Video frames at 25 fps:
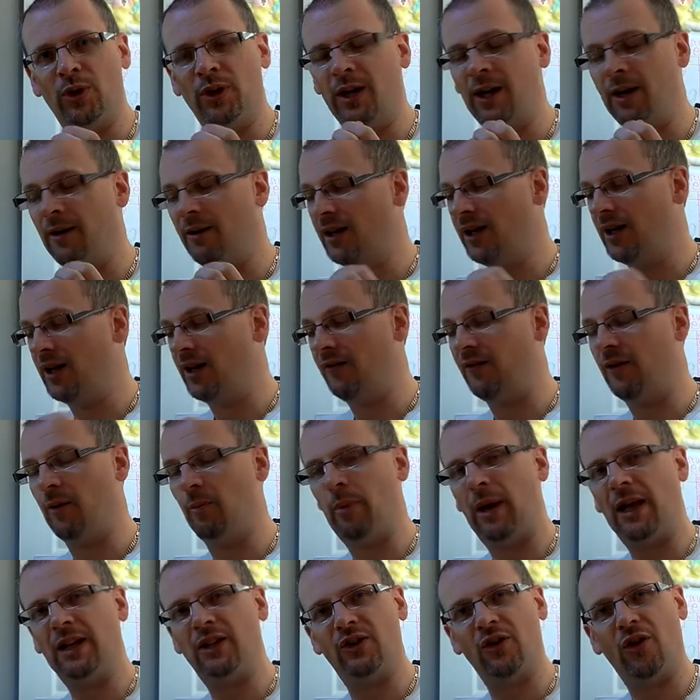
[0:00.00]
Yeah, if your
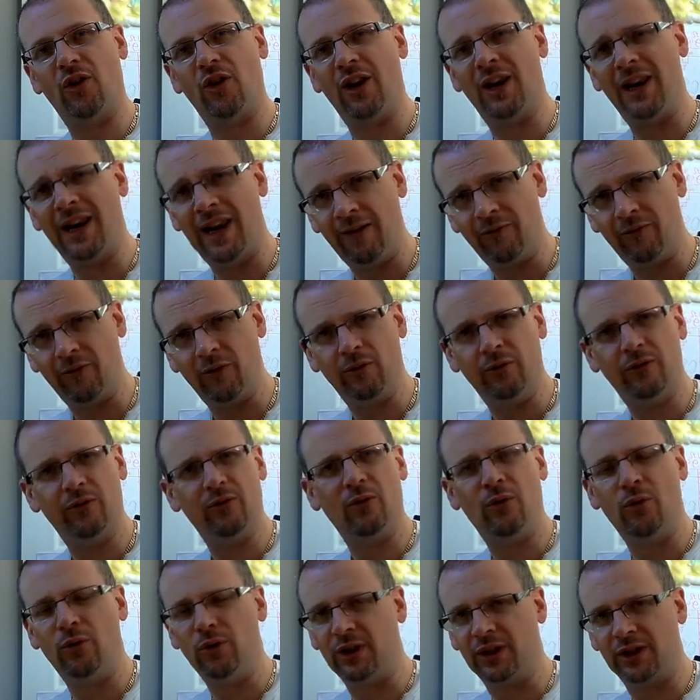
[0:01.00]
bed's not level,
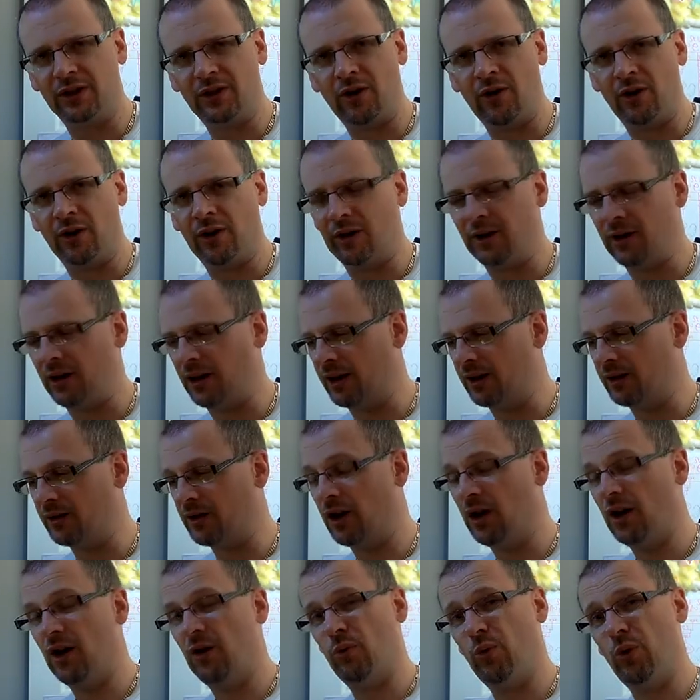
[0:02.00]
all these kind of things.
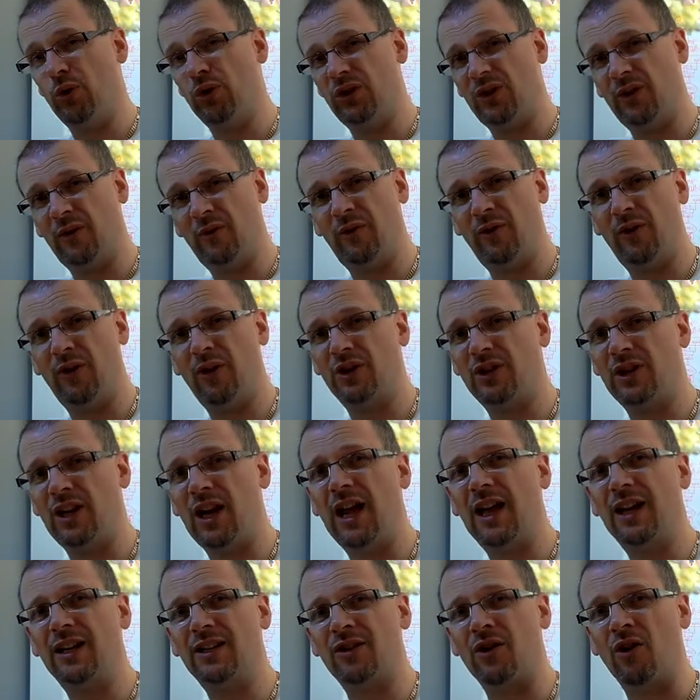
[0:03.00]
Once the first
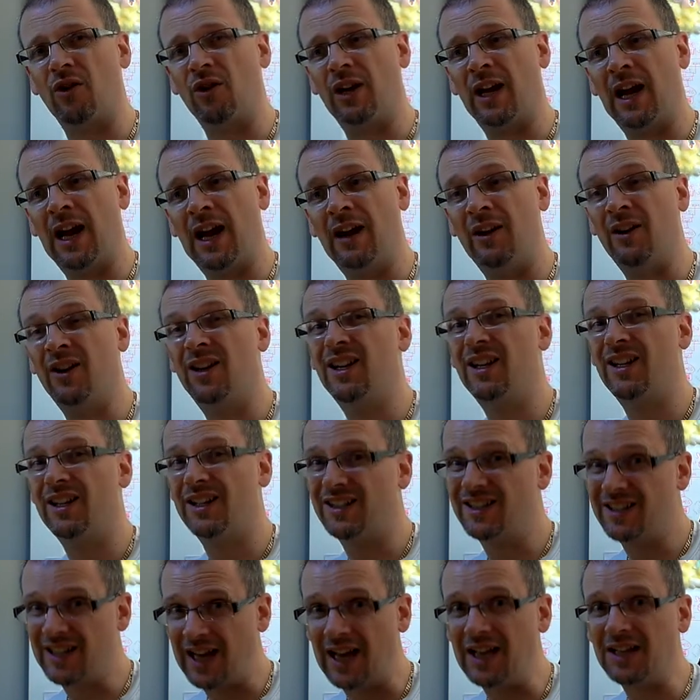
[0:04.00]
layer's gone down,
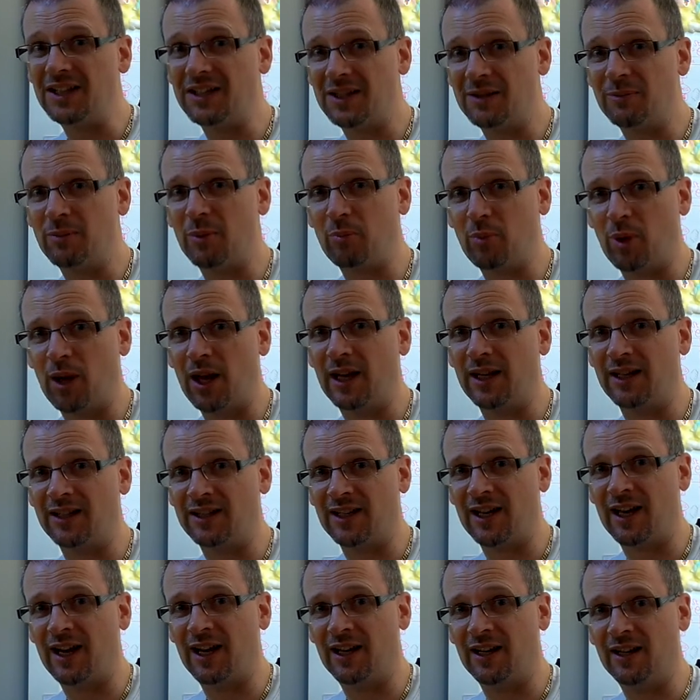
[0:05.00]
it tends to be plain
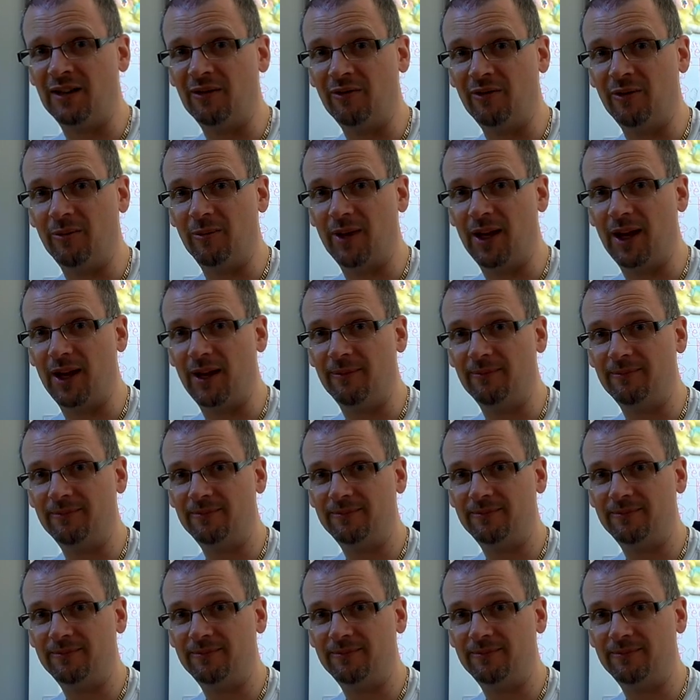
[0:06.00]
sailing from there.